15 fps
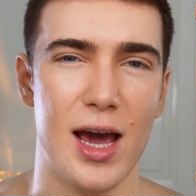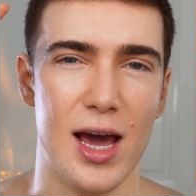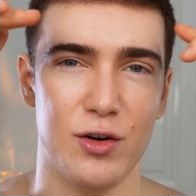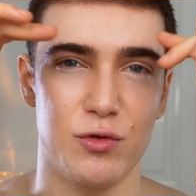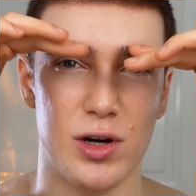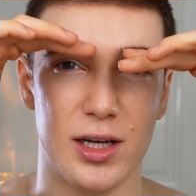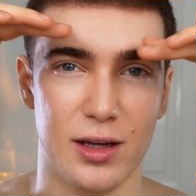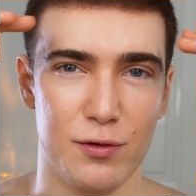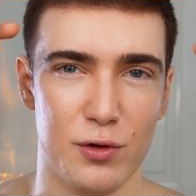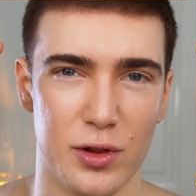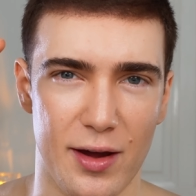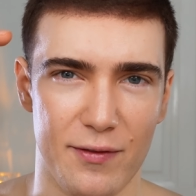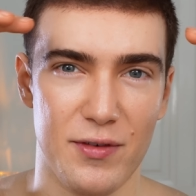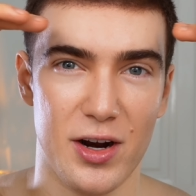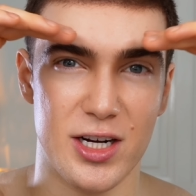and really give you
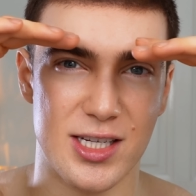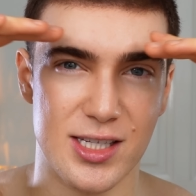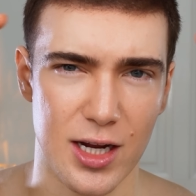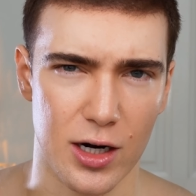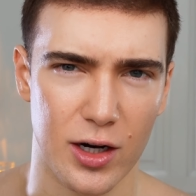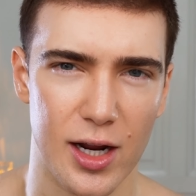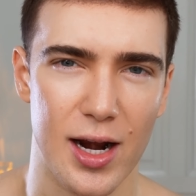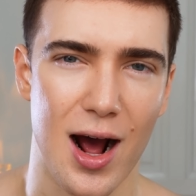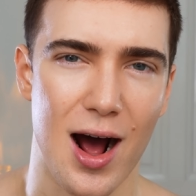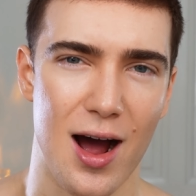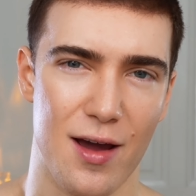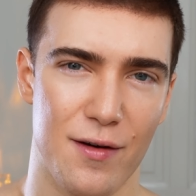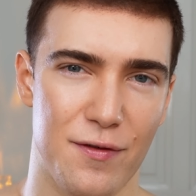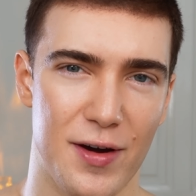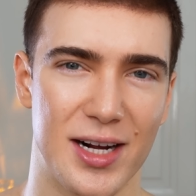that very sunken
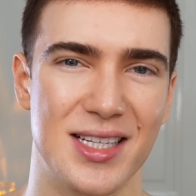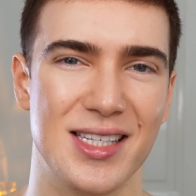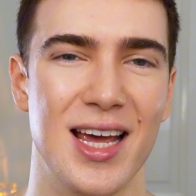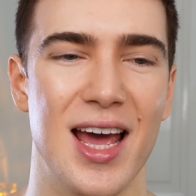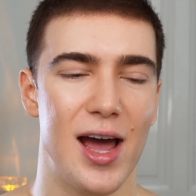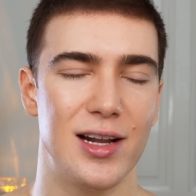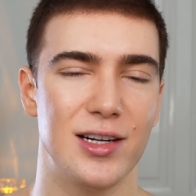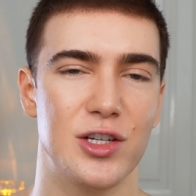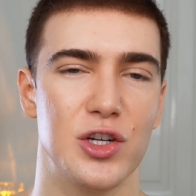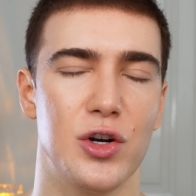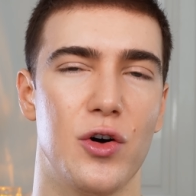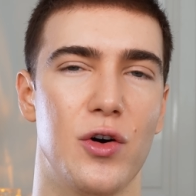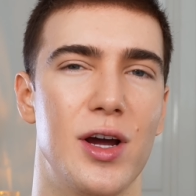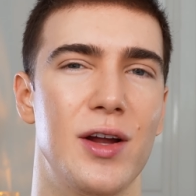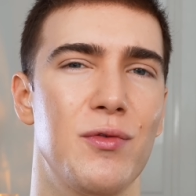eye effect. And you
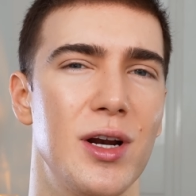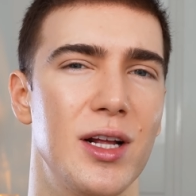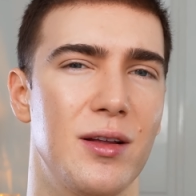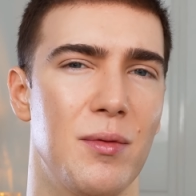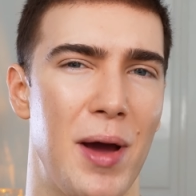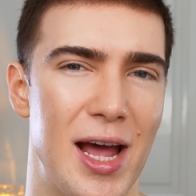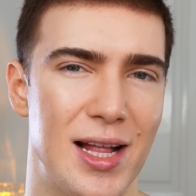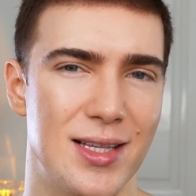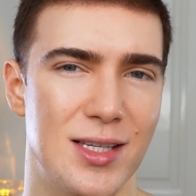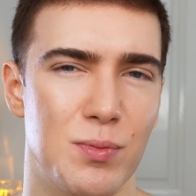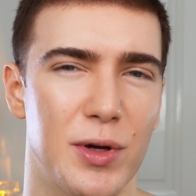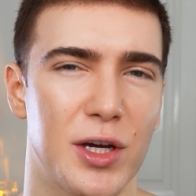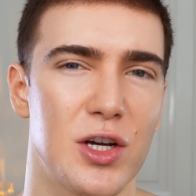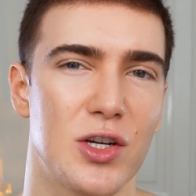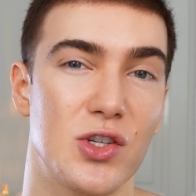know, it really depends,
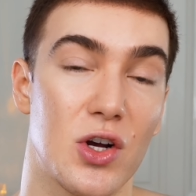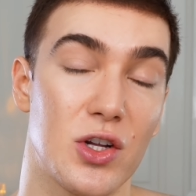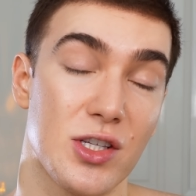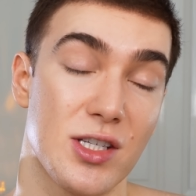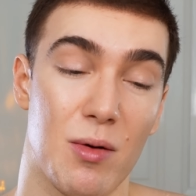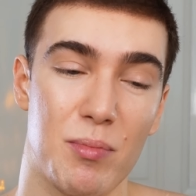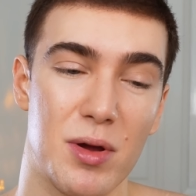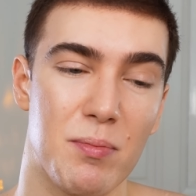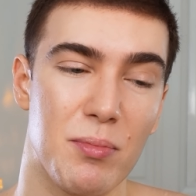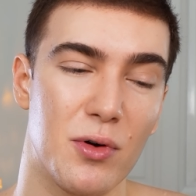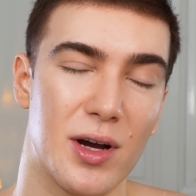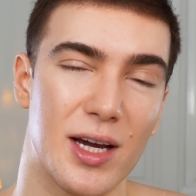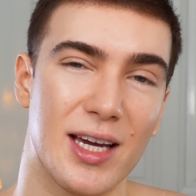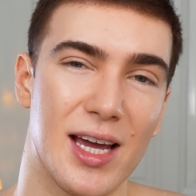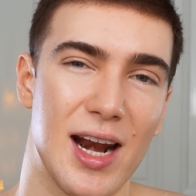because on some people
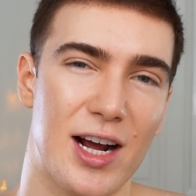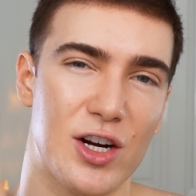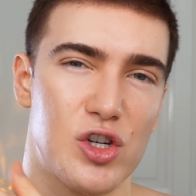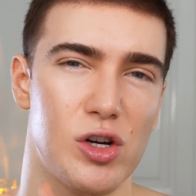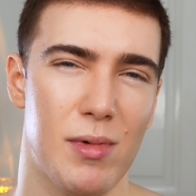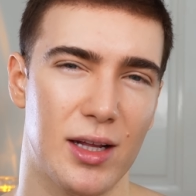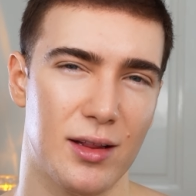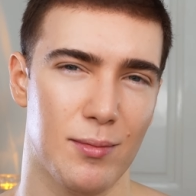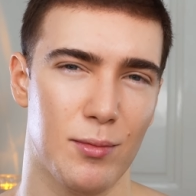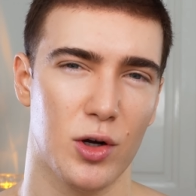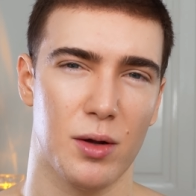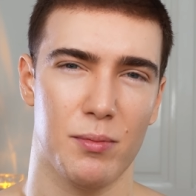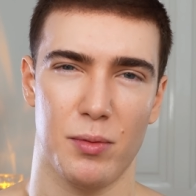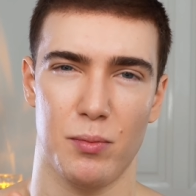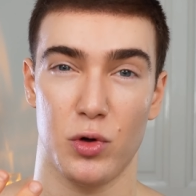it can actually make them
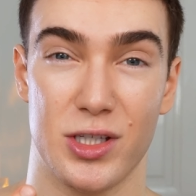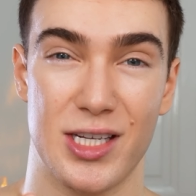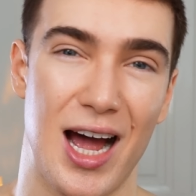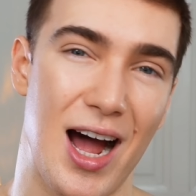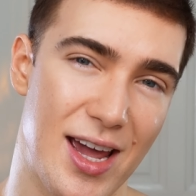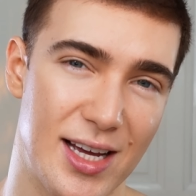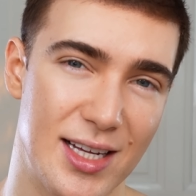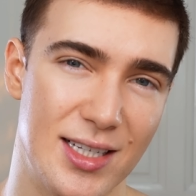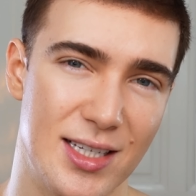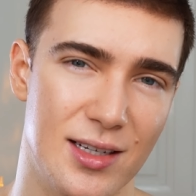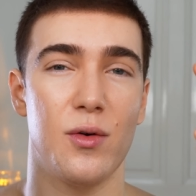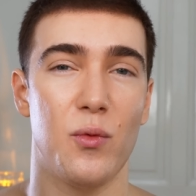look a bit more tired.